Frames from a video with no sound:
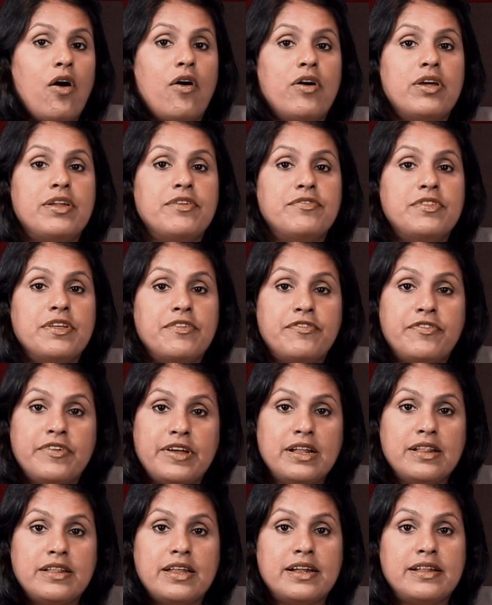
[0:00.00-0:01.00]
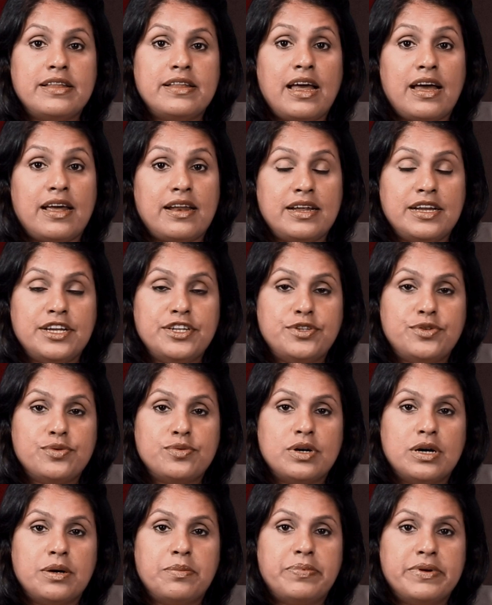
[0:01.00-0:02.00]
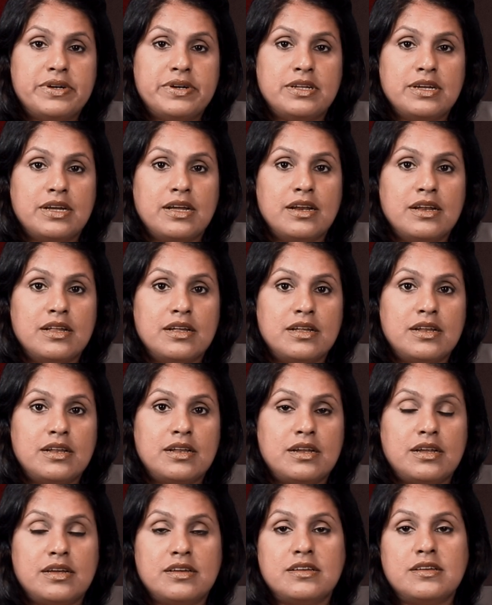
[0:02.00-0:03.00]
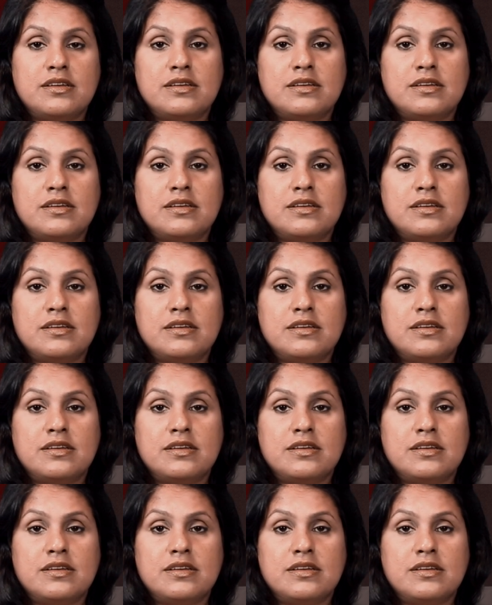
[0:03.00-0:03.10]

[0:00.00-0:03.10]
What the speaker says: or if they feel that they are into a particular